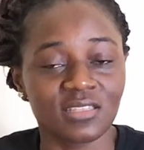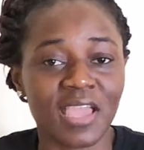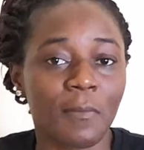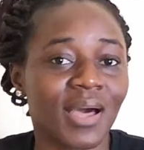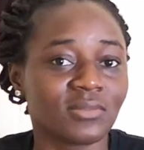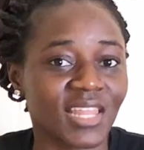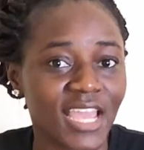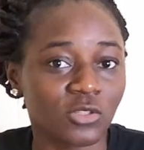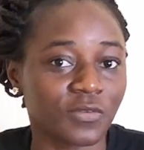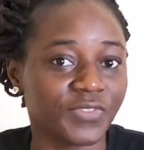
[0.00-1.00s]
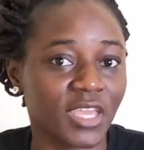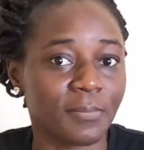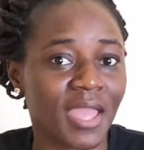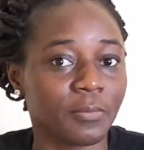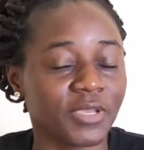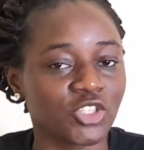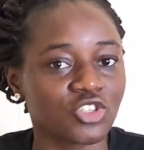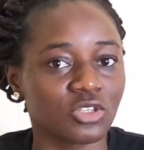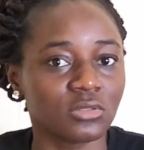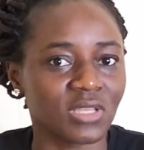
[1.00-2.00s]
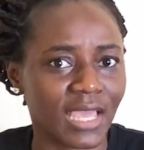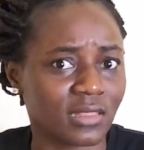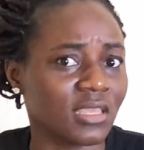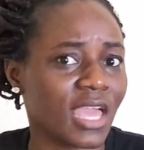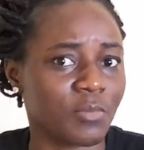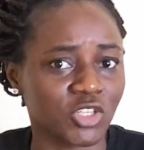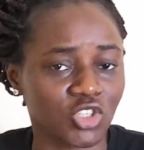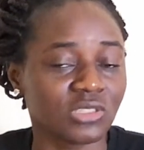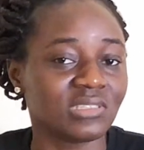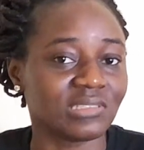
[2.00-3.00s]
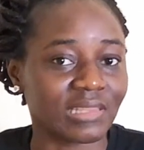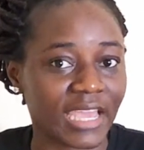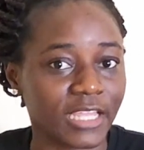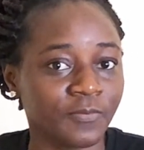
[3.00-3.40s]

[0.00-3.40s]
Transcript: There are about 9 of them. I mentioned the 9.